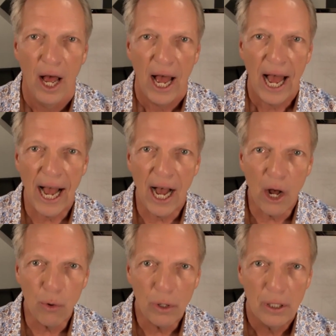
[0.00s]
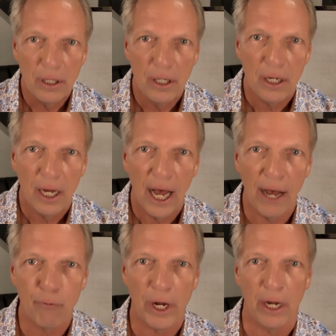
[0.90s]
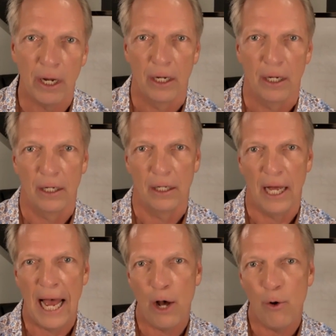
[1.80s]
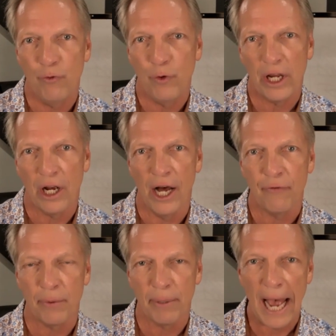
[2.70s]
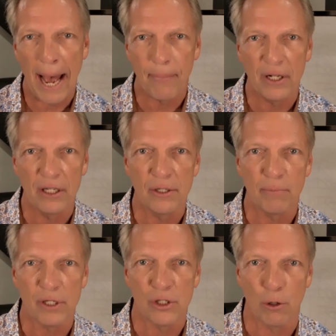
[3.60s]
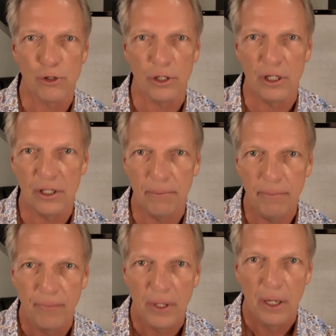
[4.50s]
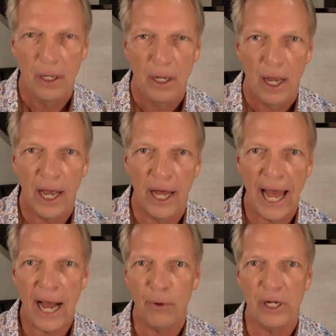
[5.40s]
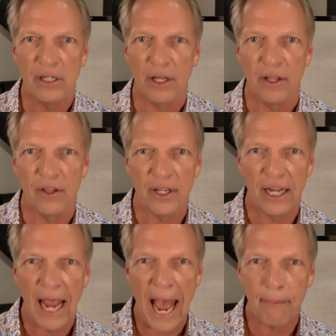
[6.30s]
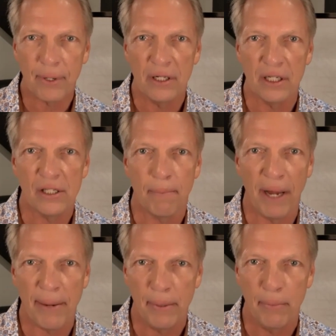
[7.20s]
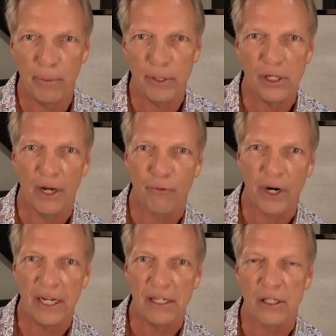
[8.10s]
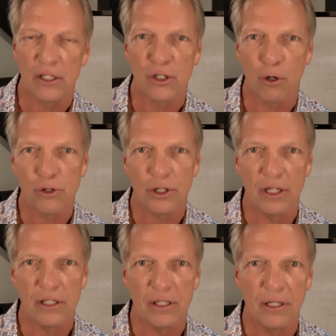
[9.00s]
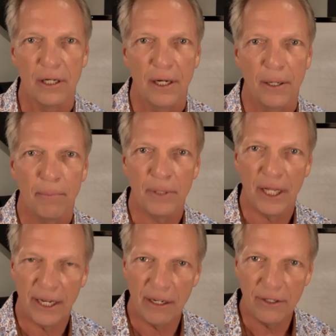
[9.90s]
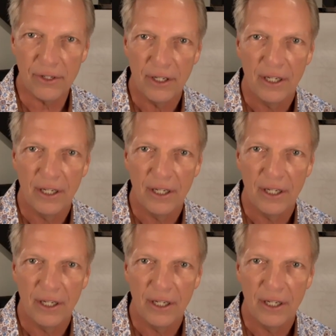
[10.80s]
How have we, how have we gone from capitalism to socialism? And how is it that the capitalist baby boomers have raised the socialist millennials?